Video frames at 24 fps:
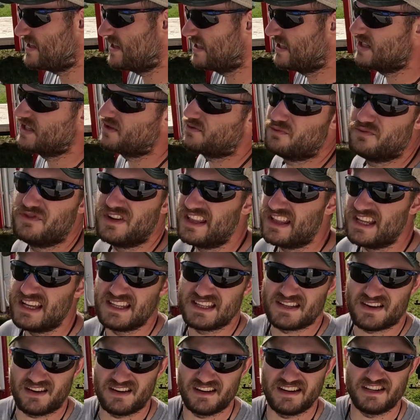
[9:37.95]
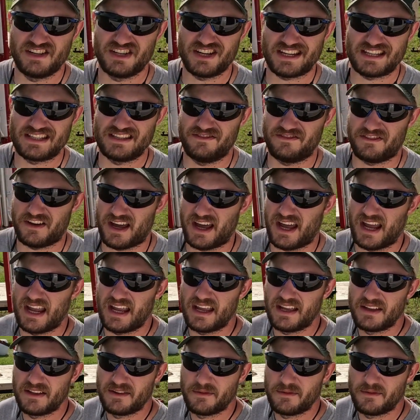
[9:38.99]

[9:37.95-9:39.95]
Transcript: That just really is hard to justify.